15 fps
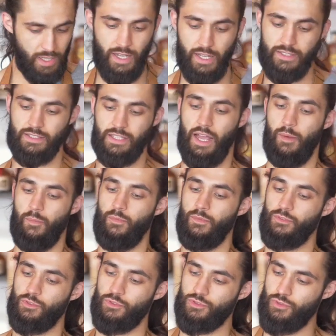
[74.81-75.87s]
it's time
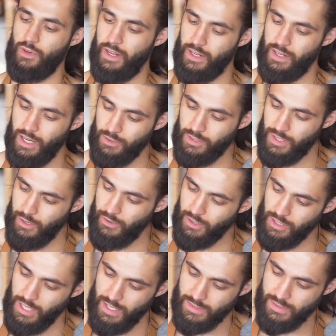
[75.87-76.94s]
to strain it out in our
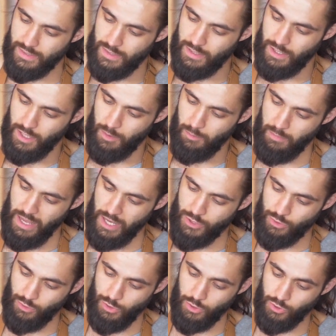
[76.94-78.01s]
glass. Make
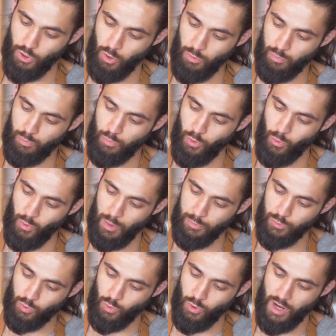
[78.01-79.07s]
sure you don't pull
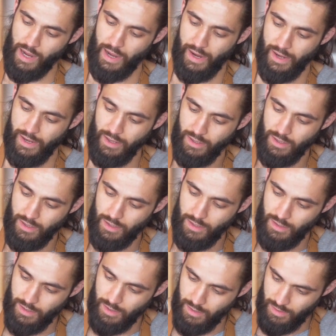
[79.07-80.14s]
up too high,
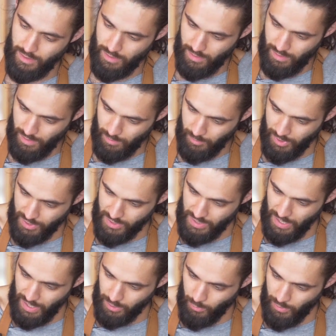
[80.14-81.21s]

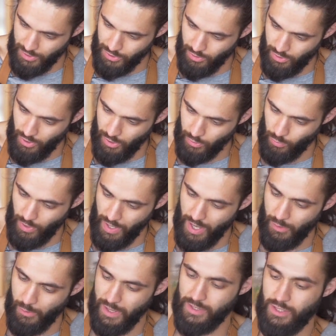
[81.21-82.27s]
because otherwise you're going to
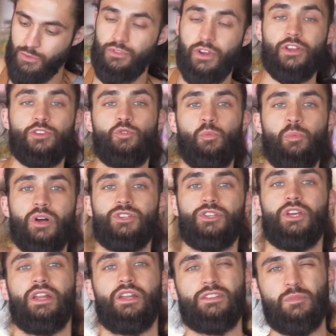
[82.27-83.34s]
aerate the drink too much
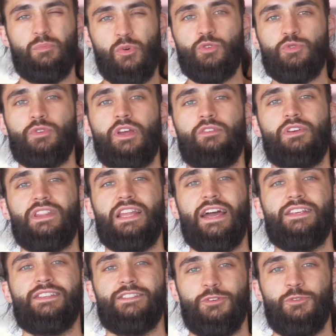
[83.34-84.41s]
and it's supposed to have a
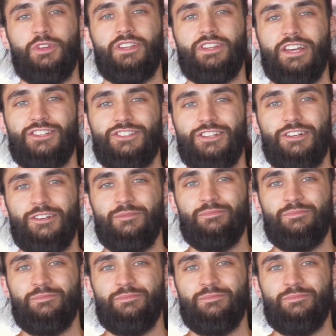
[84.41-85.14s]
nice silky texture.